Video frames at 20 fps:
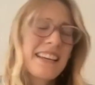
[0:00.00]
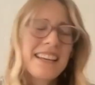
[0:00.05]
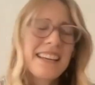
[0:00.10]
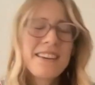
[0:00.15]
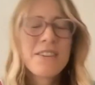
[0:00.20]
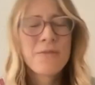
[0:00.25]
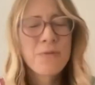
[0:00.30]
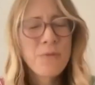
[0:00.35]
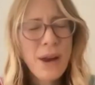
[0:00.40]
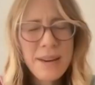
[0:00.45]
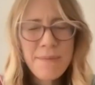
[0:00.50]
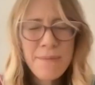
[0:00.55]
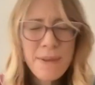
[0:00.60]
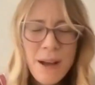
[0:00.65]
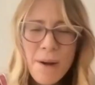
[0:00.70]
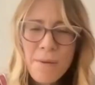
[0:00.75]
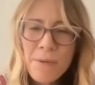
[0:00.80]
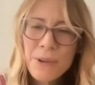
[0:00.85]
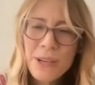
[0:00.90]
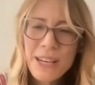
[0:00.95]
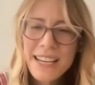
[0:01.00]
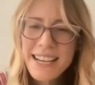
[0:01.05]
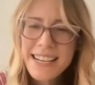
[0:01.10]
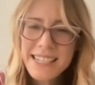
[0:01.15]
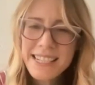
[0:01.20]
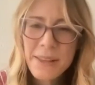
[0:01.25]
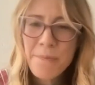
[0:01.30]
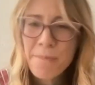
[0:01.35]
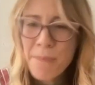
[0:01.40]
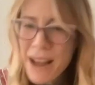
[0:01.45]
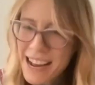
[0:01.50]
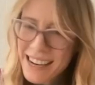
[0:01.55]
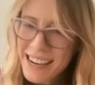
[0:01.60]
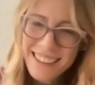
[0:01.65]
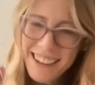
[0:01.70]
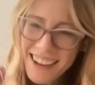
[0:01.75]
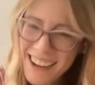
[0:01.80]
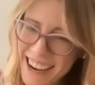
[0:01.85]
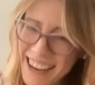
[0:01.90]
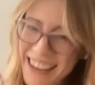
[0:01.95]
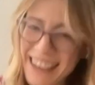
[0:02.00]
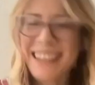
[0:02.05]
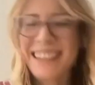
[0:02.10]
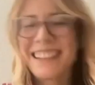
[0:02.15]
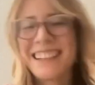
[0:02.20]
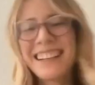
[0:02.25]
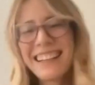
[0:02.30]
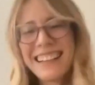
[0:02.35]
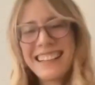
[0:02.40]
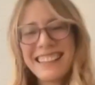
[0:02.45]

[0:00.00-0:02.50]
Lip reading: wake me up when you get to the bad guy,